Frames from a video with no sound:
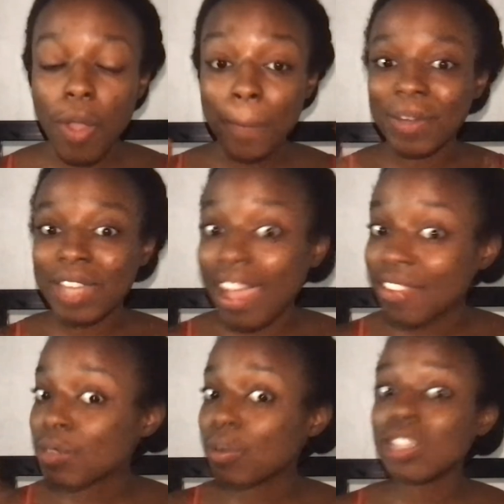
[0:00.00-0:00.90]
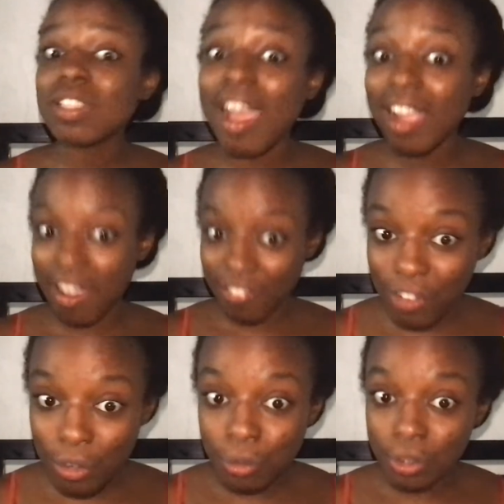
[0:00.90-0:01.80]
But afterwards, I got
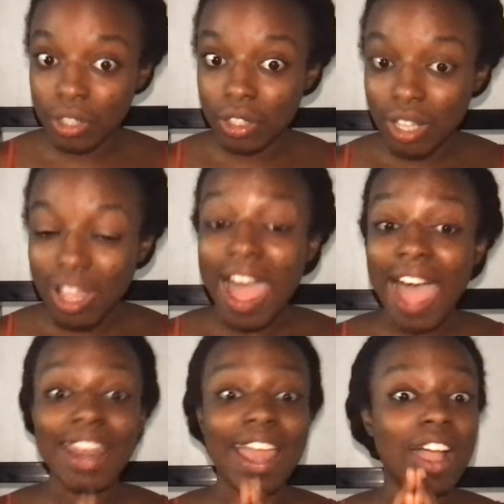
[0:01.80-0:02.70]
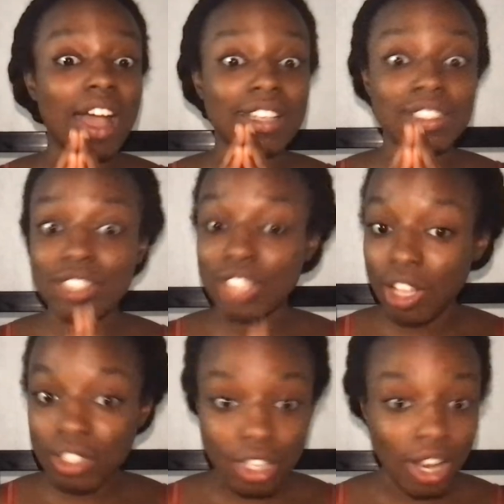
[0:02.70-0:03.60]
food and I got
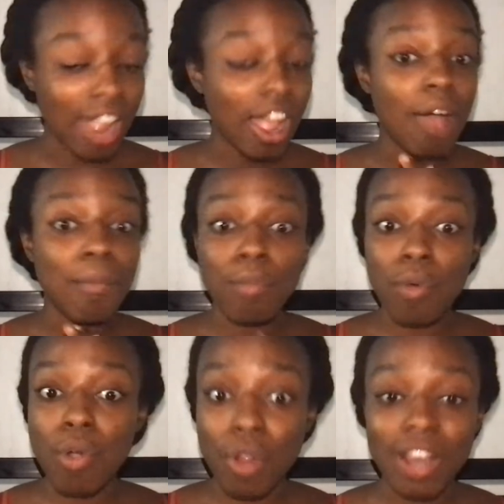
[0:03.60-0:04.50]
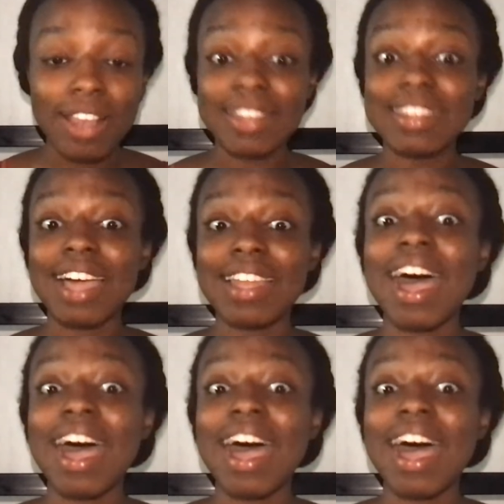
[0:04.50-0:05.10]
shelter. I got more than